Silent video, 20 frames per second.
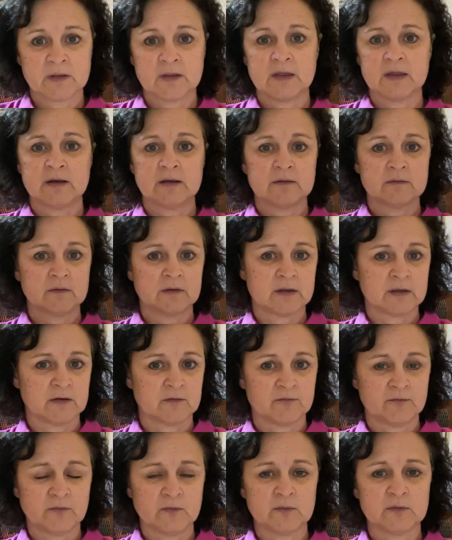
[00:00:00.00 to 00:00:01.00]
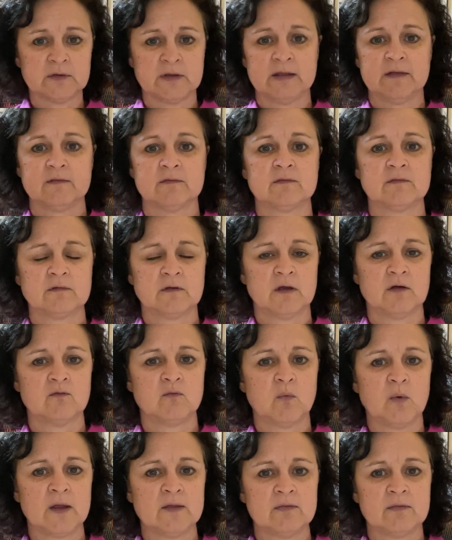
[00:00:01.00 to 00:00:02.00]
Get a, get a full list
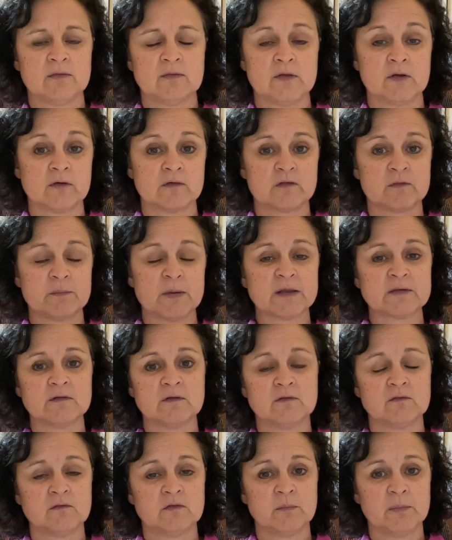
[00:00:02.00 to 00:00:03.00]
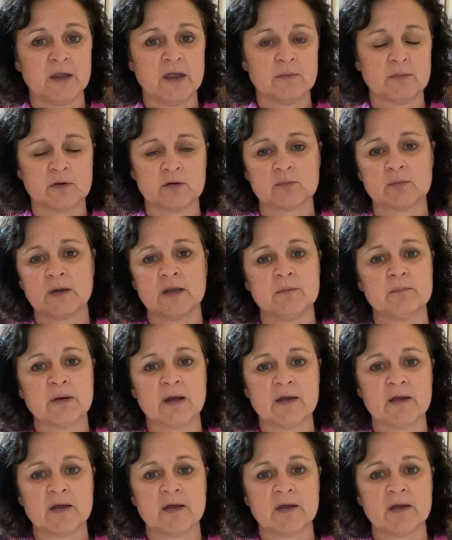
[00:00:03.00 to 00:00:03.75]
of what they're expected to be able to read